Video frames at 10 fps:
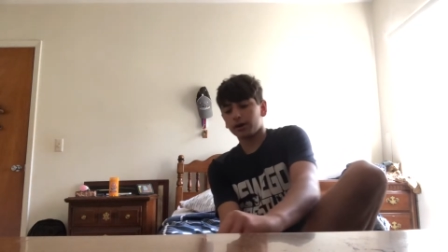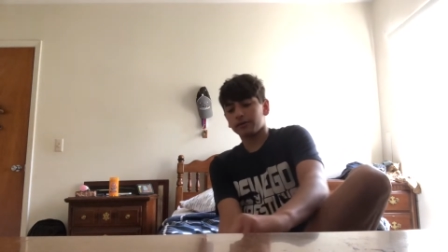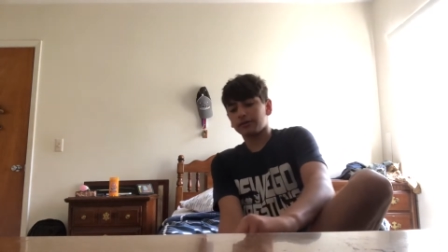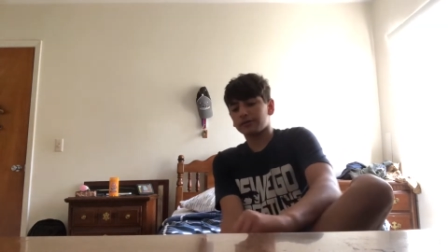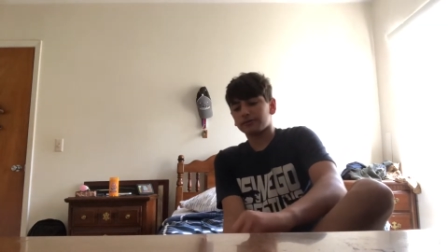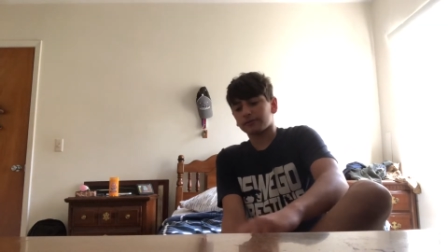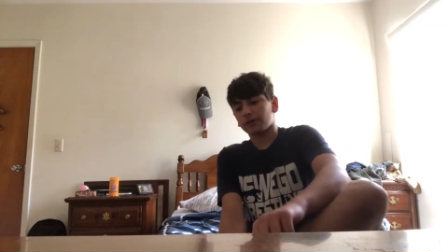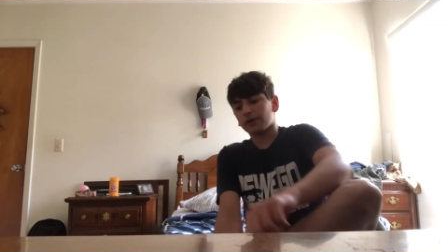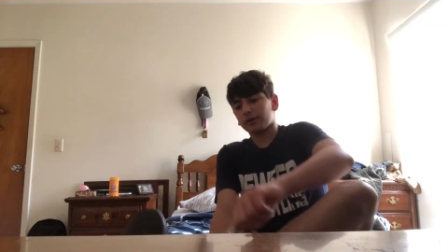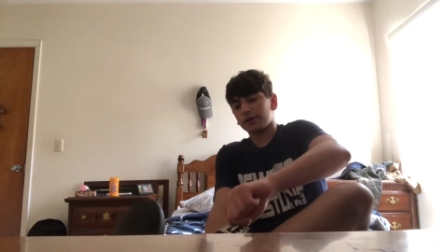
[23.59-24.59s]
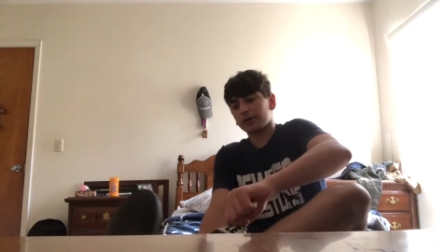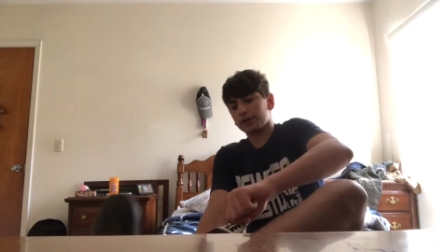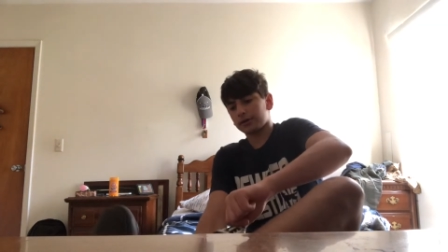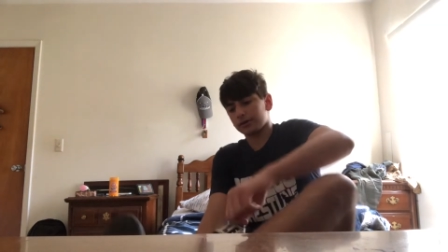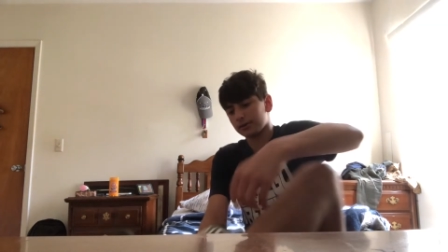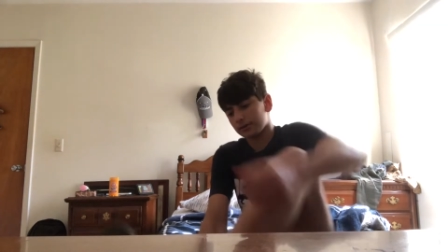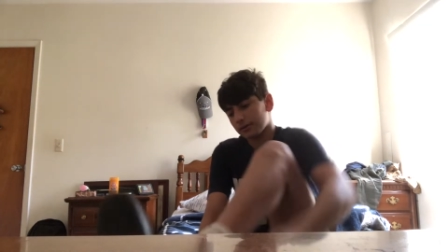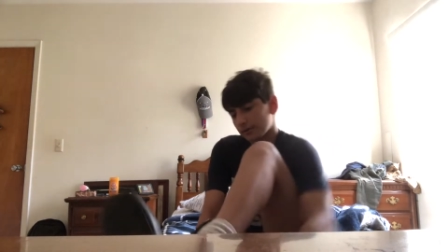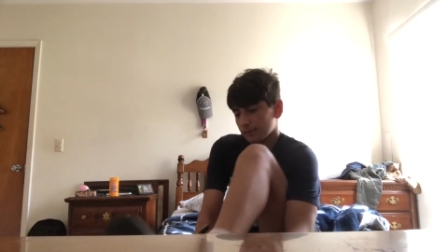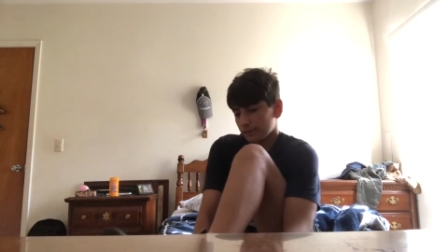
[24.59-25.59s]
These are
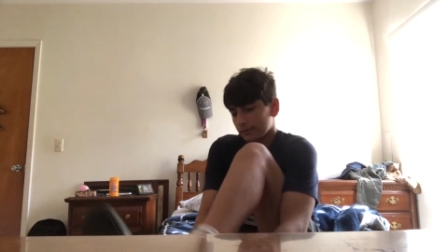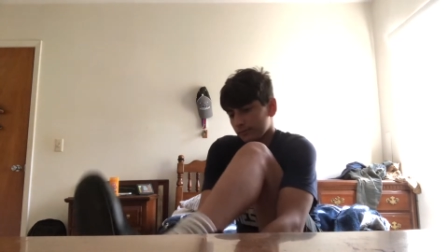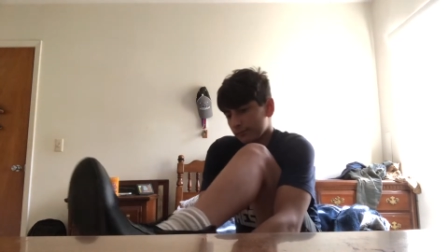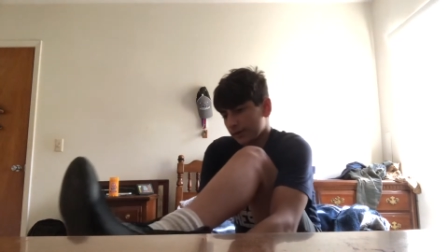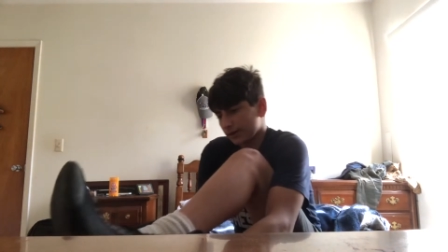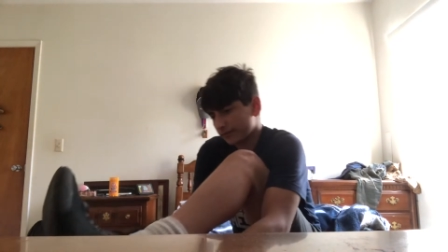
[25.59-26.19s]
made of